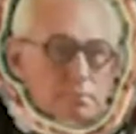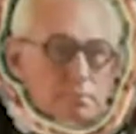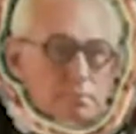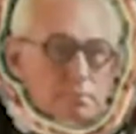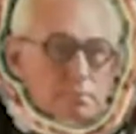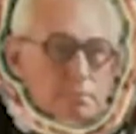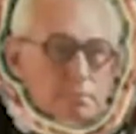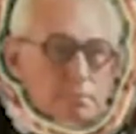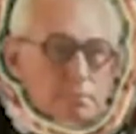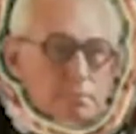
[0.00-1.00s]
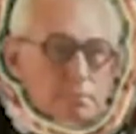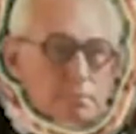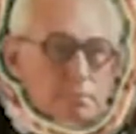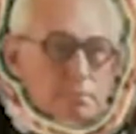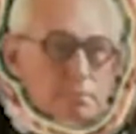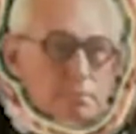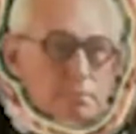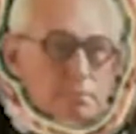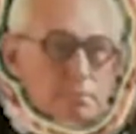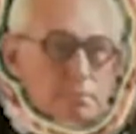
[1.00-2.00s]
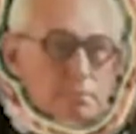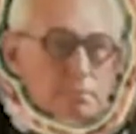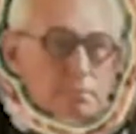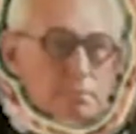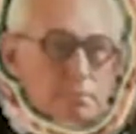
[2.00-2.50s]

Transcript: This person isn't speaking.